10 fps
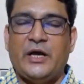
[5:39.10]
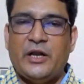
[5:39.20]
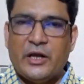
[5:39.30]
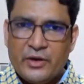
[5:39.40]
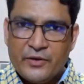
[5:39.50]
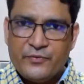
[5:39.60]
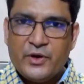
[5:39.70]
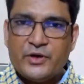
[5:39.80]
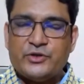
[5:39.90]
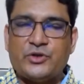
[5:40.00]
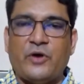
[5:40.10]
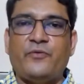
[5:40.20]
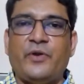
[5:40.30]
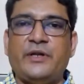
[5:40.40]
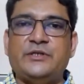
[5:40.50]
Now, if you're a
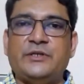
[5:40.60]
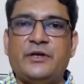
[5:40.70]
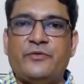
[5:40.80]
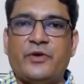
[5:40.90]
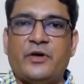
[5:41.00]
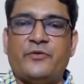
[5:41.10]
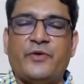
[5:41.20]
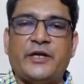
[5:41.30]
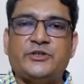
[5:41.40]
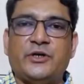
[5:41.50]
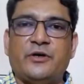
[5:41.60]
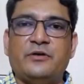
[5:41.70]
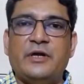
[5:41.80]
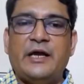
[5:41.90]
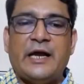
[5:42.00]
software engineer, if you're a
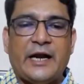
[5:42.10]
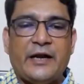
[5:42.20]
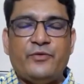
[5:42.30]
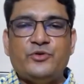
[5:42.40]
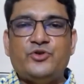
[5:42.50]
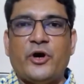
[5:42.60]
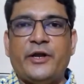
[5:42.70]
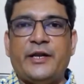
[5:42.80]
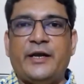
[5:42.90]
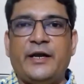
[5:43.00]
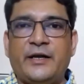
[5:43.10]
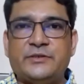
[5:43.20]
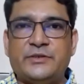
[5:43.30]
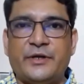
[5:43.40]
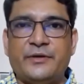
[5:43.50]
fresher, and if you join an
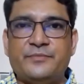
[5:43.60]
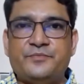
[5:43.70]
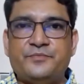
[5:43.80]
industry,